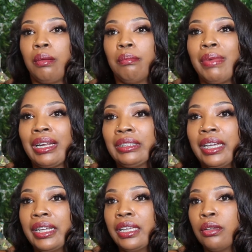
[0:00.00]

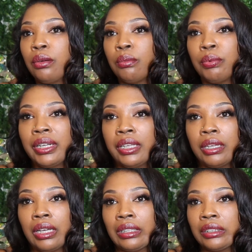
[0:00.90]
meditating,
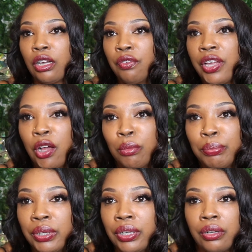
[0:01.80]
reading a self-help
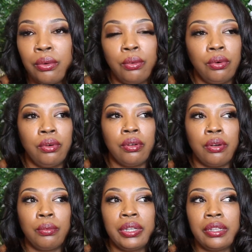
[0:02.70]
book,
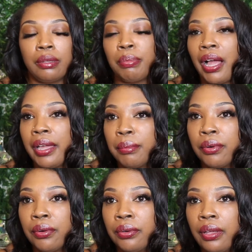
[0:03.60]
or reading the
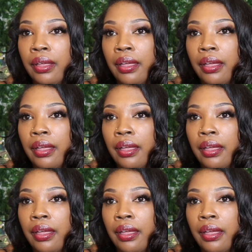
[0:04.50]
Bible,